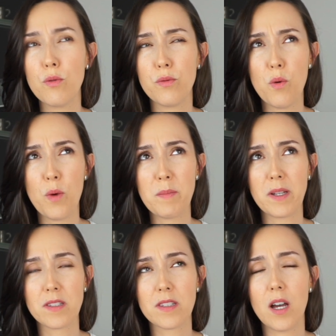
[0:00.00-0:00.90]
1
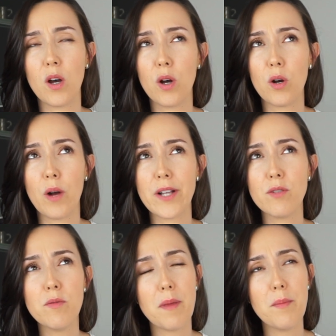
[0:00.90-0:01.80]
month. Oh, I
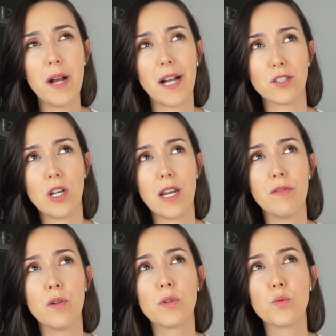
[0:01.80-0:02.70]
don't remember actually
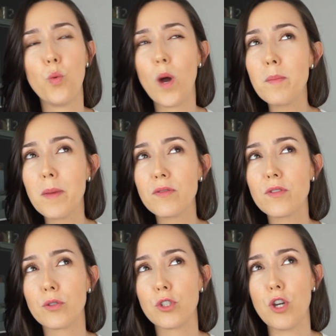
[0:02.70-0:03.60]
if it was 1 month
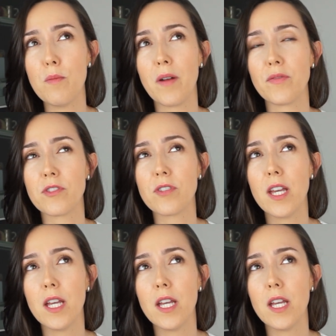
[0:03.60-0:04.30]
or 2 months.